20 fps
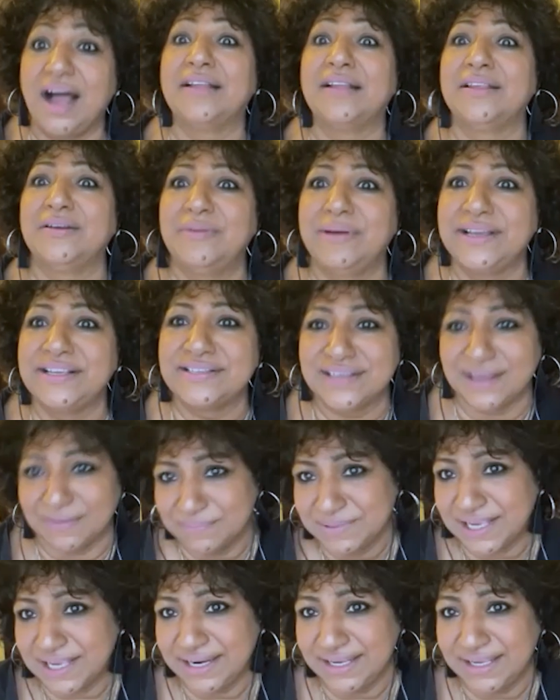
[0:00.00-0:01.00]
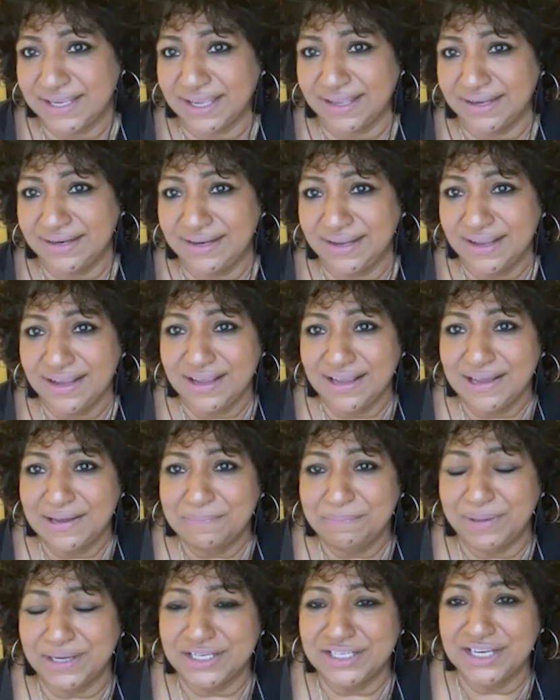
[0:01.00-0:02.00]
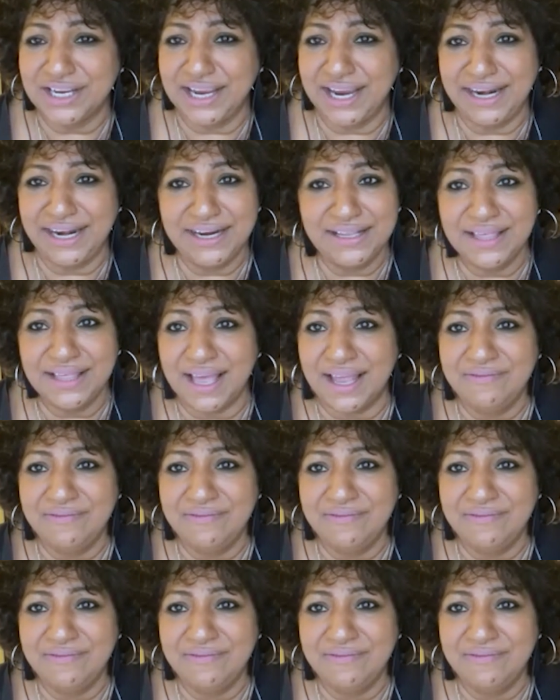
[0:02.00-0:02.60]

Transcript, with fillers: otherwise. Samsari can. But you